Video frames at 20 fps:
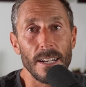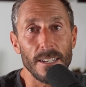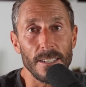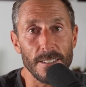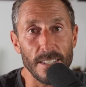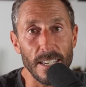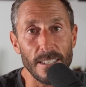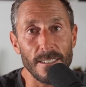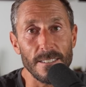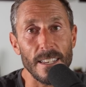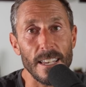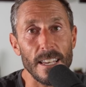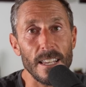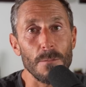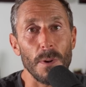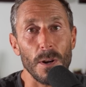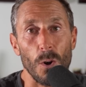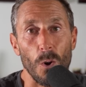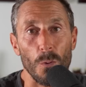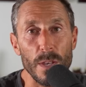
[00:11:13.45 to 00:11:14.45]
Six
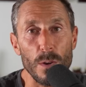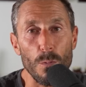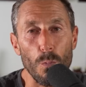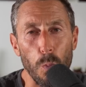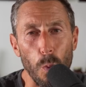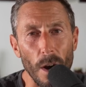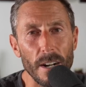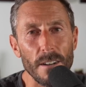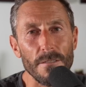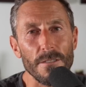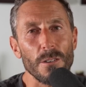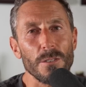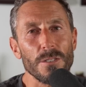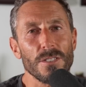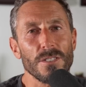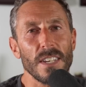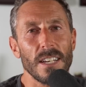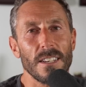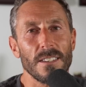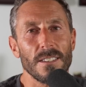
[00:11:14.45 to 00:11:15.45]
did, but only one of those
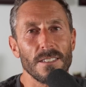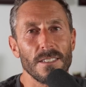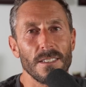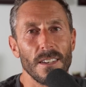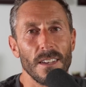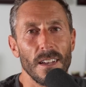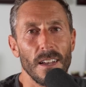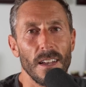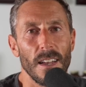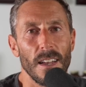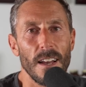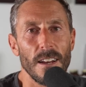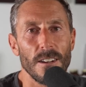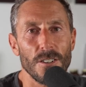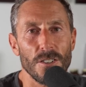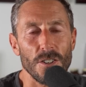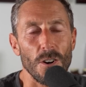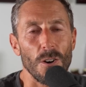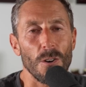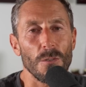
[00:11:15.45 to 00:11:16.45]
six
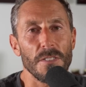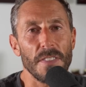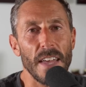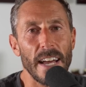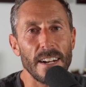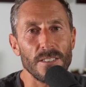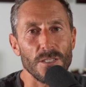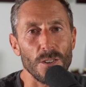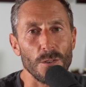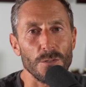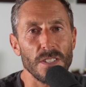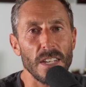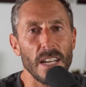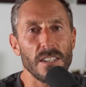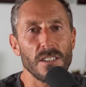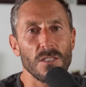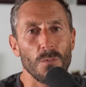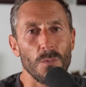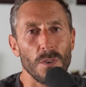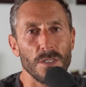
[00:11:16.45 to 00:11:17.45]
showed that that
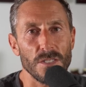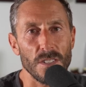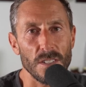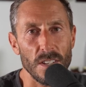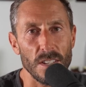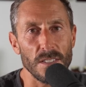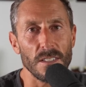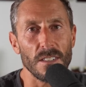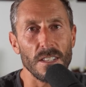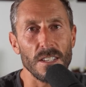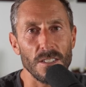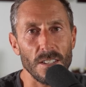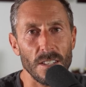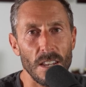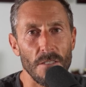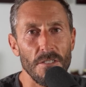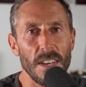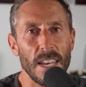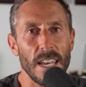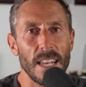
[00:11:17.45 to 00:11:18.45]
association was statistically
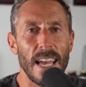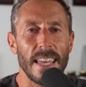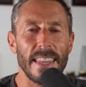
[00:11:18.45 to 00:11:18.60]
significant.